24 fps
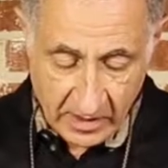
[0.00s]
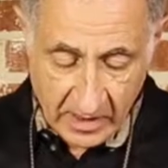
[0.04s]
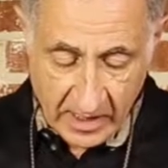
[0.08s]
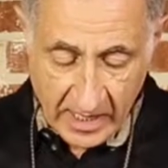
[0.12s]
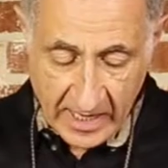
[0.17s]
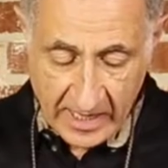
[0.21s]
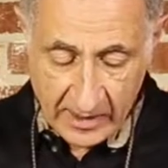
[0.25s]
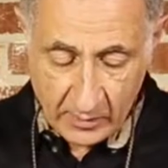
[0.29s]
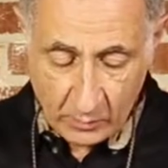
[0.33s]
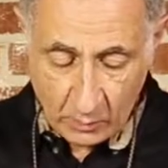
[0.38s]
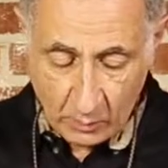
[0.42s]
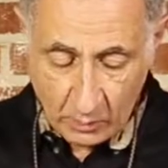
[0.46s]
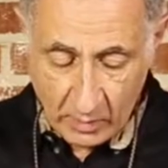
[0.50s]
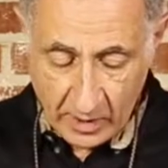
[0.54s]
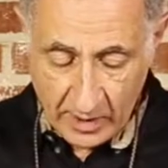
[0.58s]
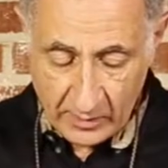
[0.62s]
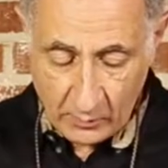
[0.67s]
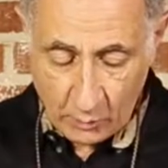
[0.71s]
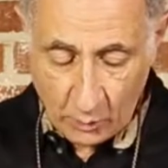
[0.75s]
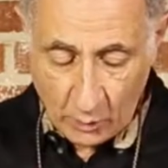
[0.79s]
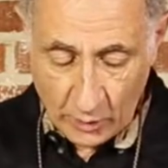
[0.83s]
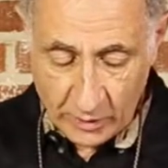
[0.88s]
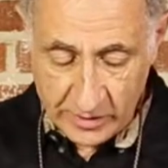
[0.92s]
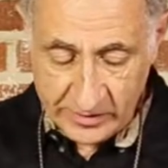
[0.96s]
and
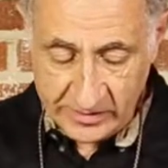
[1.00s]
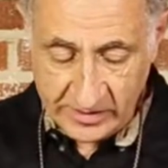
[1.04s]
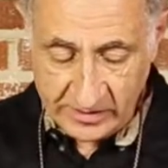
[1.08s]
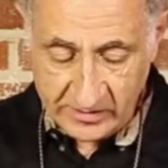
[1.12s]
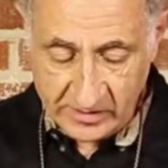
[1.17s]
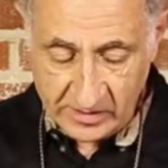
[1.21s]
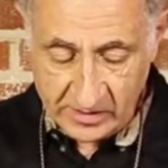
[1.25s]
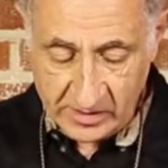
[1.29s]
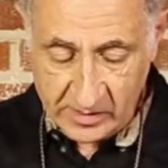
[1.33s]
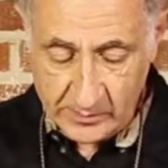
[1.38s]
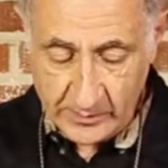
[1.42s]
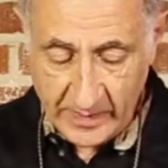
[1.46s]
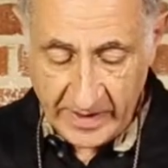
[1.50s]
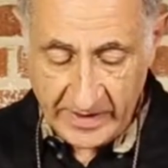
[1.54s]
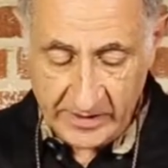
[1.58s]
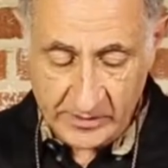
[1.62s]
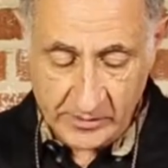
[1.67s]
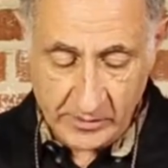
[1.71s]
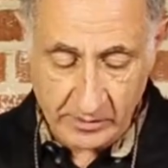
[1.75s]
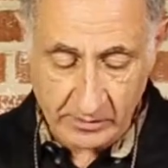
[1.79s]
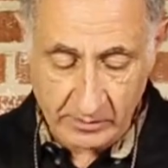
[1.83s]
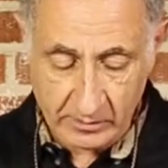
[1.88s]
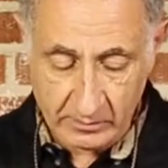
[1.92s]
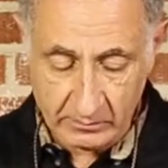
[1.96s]
works as a
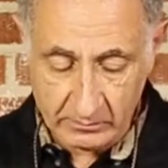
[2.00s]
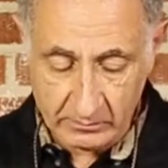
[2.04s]
spacer